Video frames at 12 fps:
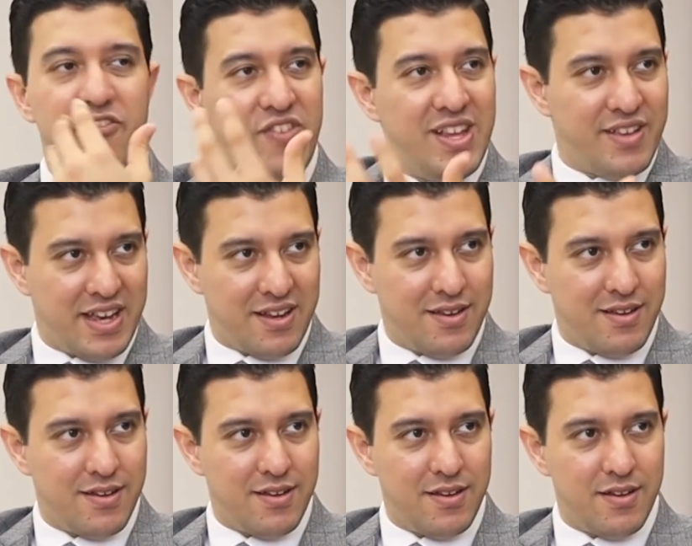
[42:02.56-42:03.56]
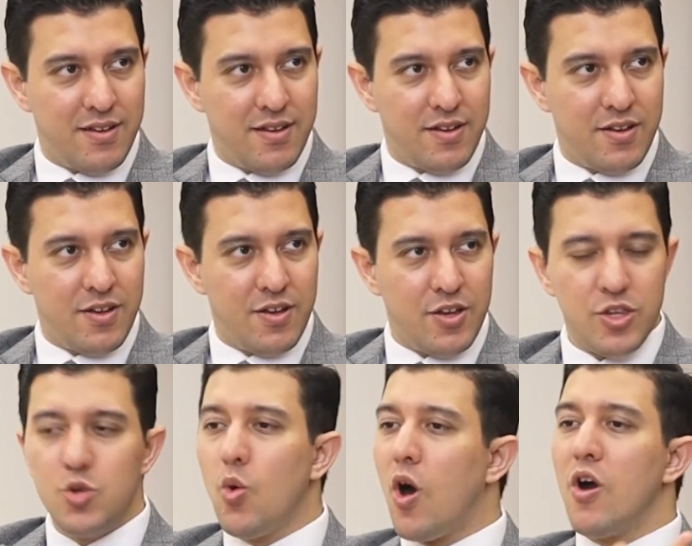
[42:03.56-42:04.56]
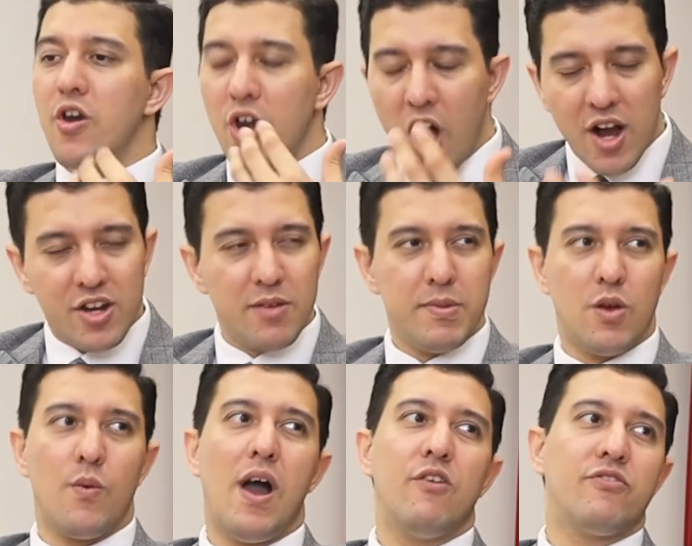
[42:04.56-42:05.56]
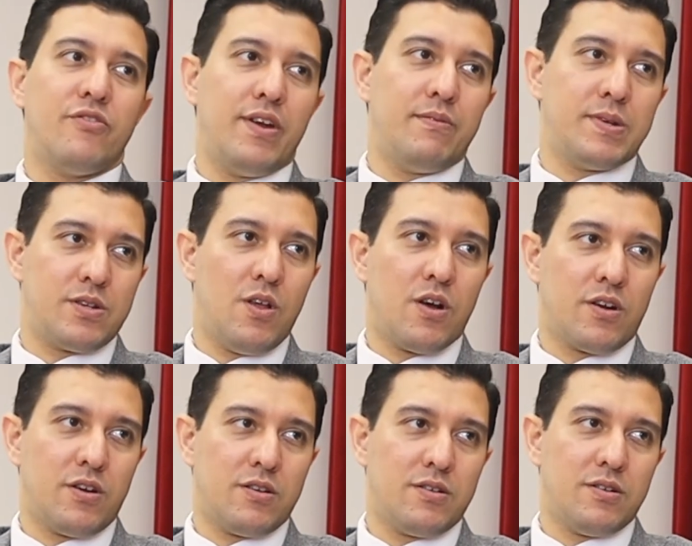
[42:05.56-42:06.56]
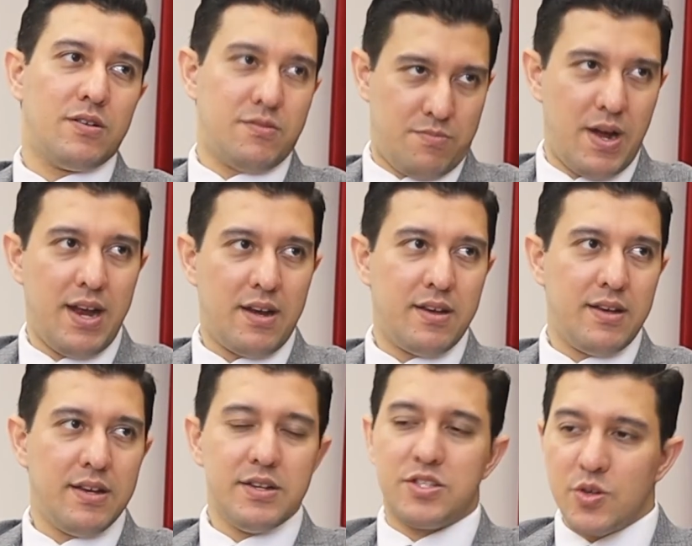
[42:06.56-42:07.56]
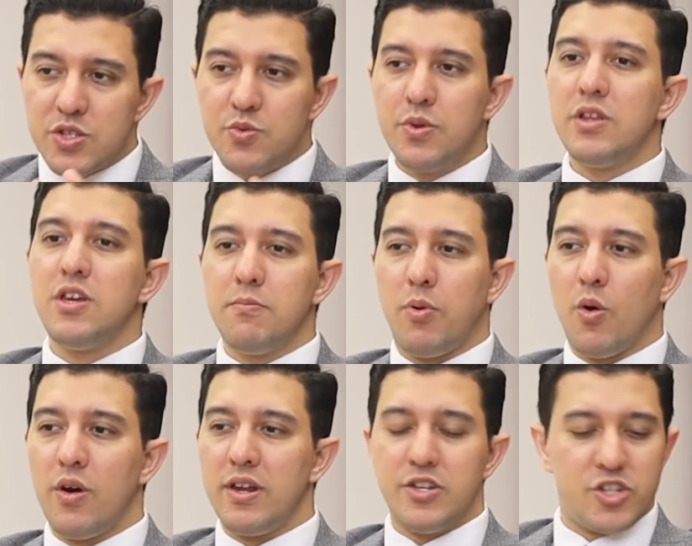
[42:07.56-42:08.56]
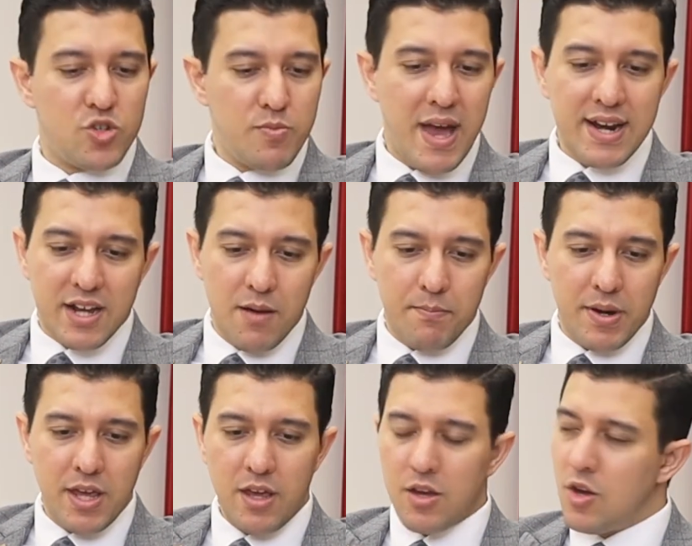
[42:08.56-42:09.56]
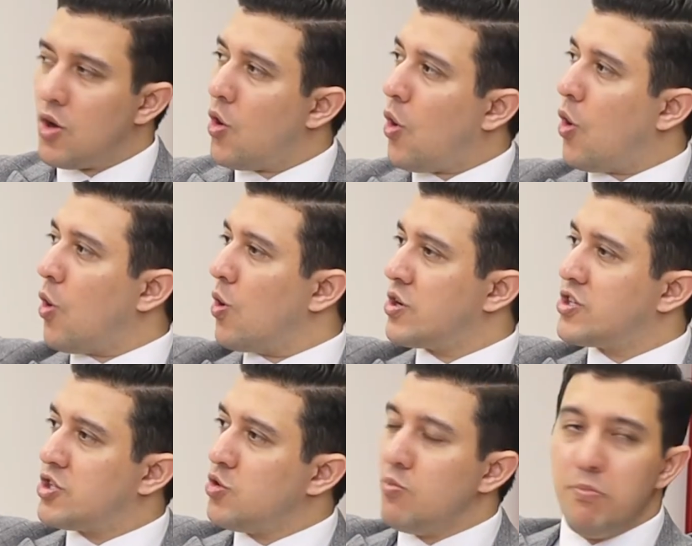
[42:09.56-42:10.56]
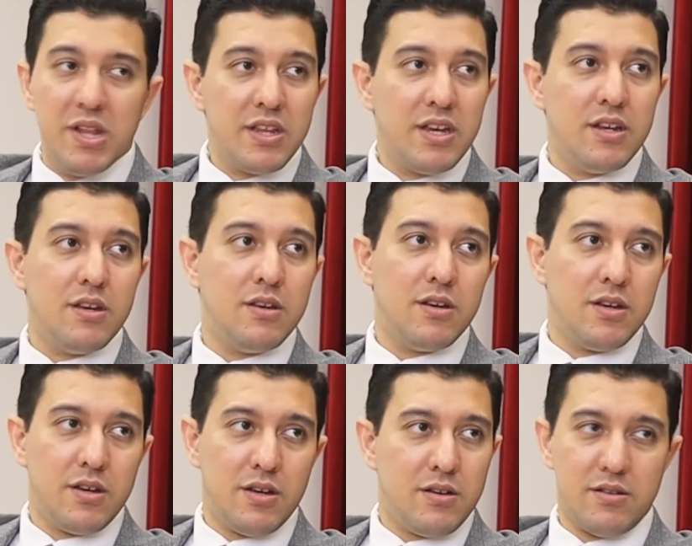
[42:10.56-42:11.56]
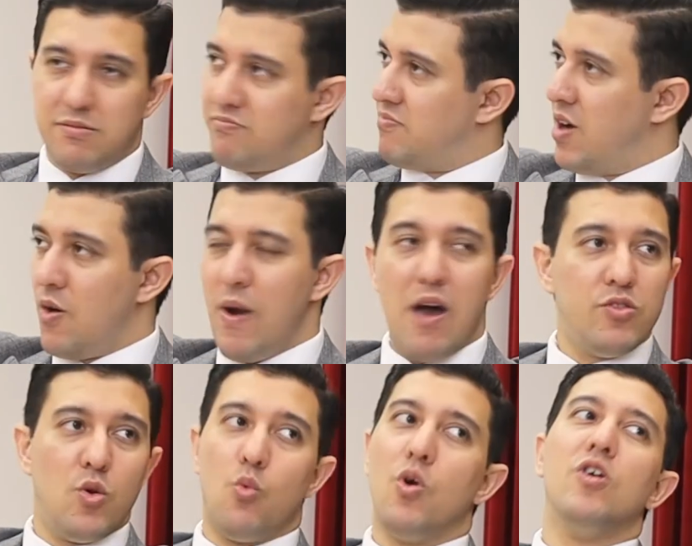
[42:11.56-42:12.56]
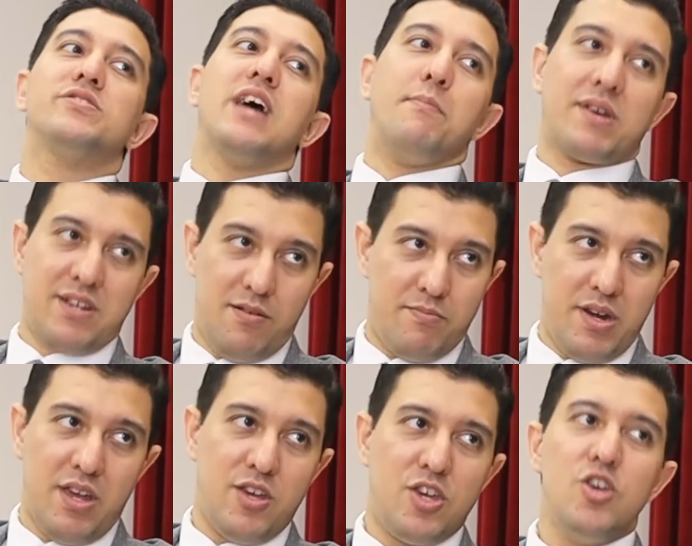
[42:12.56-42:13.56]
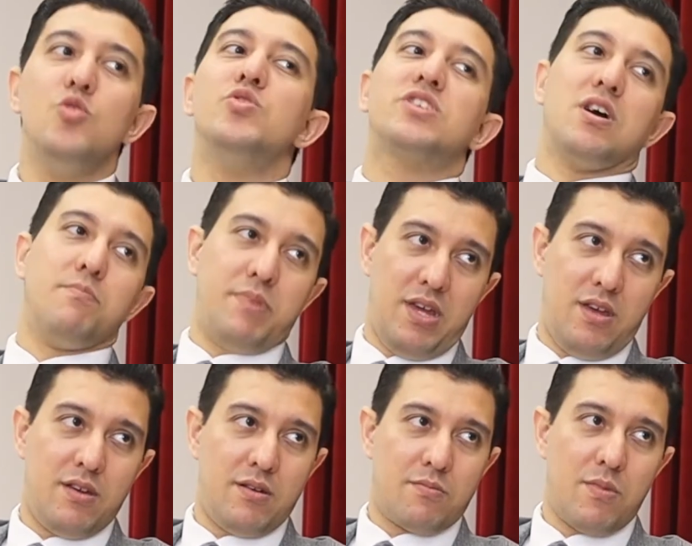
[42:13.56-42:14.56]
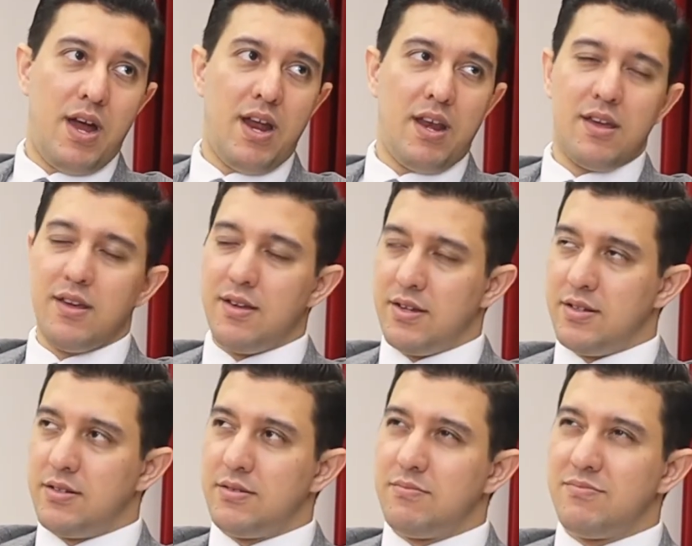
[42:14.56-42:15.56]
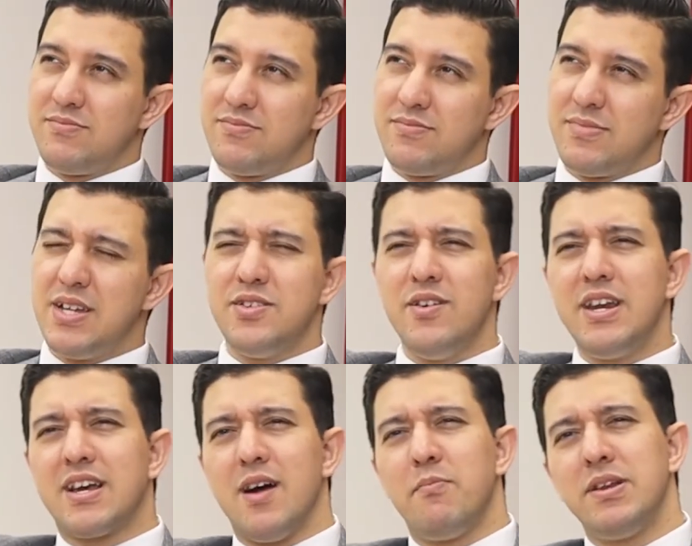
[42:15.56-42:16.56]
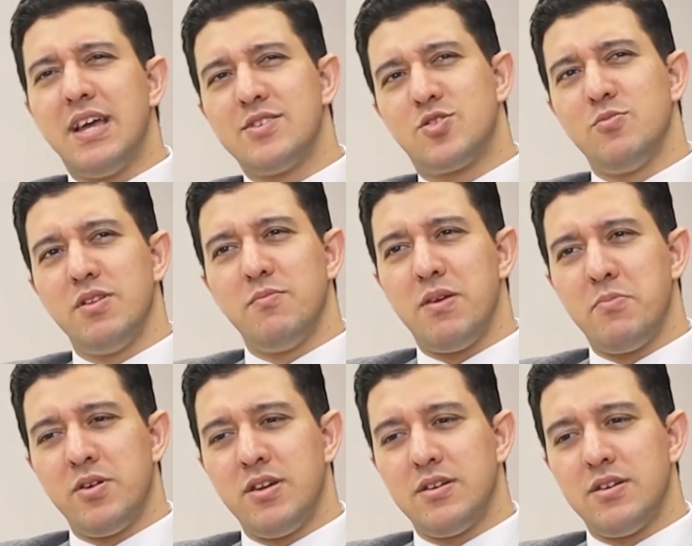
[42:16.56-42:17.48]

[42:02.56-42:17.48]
the feeling, you are not going to be around for very much longer, right? So it's really important. 2-man company or 2 million around the world type of company, huge company, right? Is there any company that has 2 million people